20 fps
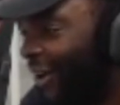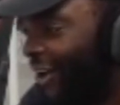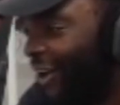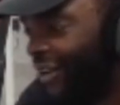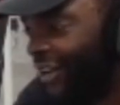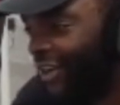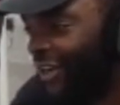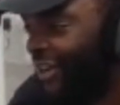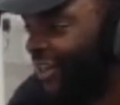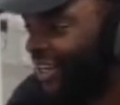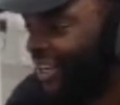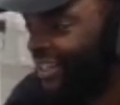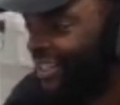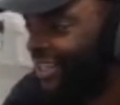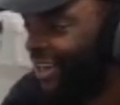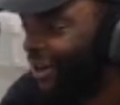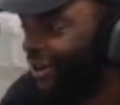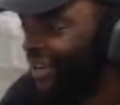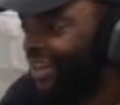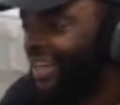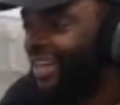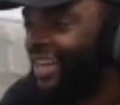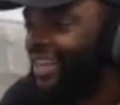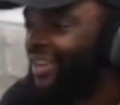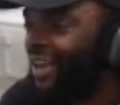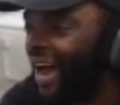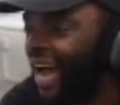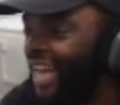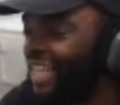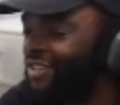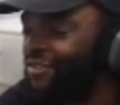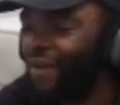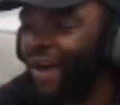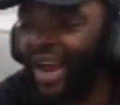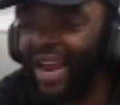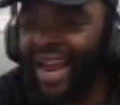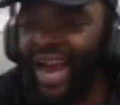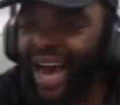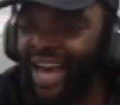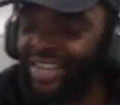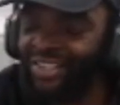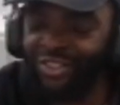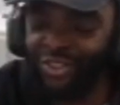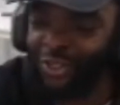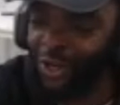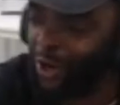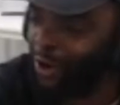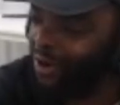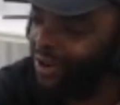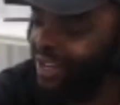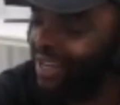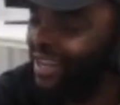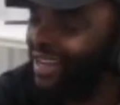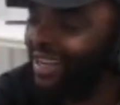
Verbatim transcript: on, hold on, hold on. Yo, yo, Alex Valle, how did you know?